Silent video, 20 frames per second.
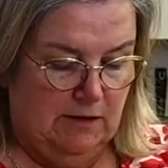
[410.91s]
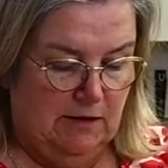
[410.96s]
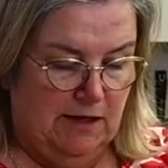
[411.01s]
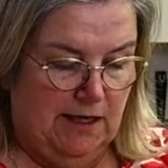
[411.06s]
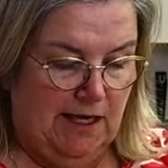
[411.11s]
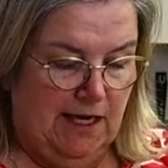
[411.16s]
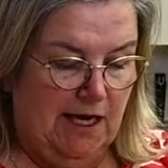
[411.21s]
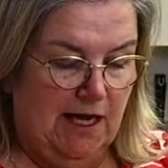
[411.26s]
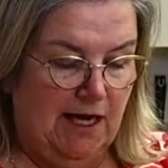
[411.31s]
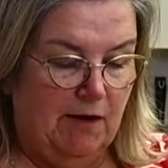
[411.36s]

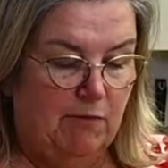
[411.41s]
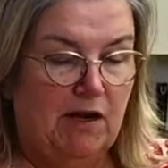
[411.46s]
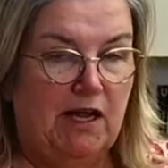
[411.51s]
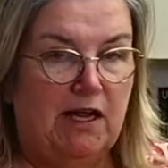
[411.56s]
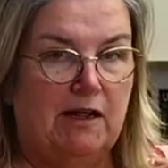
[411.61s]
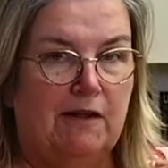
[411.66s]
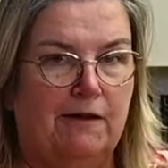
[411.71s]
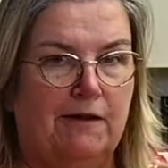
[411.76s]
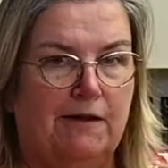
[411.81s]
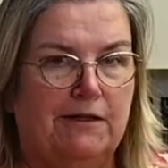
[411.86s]
Can't make
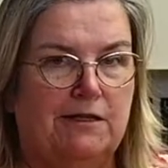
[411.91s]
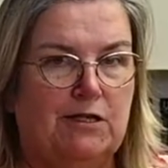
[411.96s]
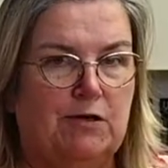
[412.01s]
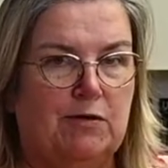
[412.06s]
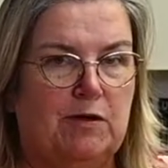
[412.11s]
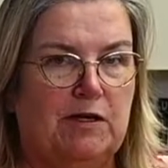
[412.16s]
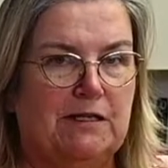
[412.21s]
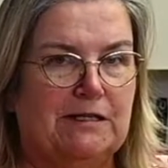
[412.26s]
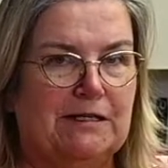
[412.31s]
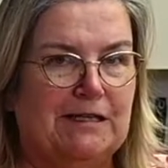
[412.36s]
it look
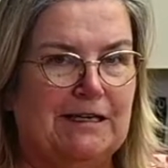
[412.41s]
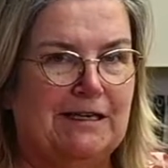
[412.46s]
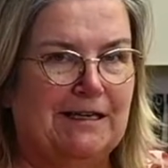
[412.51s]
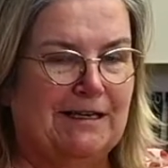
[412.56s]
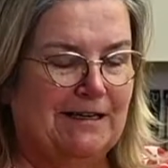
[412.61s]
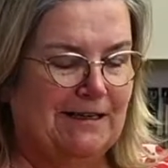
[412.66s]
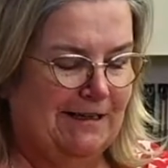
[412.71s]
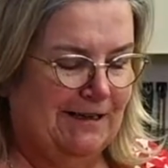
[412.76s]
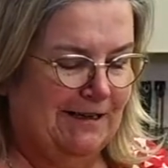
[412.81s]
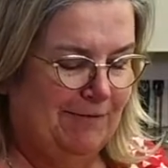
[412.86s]
too easy.
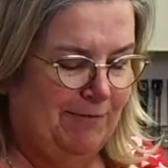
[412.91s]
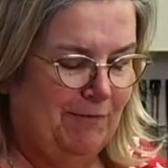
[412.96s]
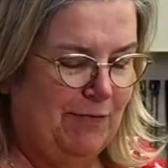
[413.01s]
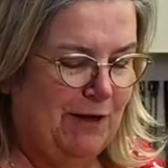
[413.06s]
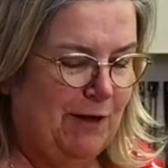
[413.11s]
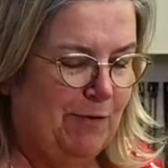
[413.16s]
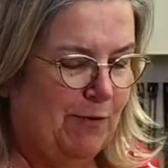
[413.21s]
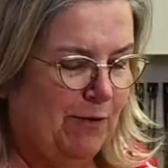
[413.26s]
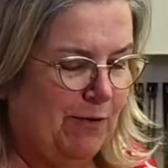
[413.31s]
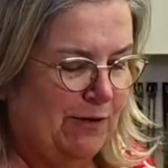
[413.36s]
People